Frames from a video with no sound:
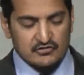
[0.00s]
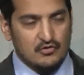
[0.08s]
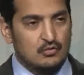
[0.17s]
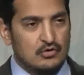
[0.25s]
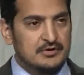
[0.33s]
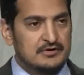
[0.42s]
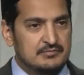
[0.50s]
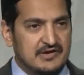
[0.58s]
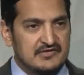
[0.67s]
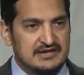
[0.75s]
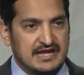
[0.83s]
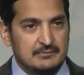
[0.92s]
There was a
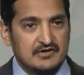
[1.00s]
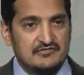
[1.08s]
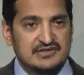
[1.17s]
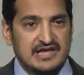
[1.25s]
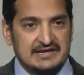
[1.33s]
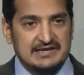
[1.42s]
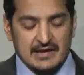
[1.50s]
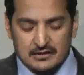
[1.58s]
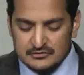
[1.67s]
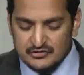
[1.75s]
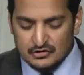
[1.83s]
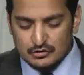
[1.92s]
woman by the name of
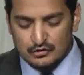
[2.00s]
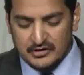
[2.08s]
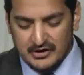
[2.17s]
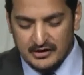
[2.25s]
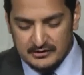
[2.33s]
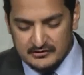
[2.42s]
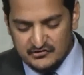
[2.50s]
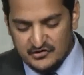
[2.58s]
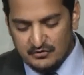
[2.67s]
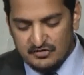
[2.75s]
Danielle DeLuca.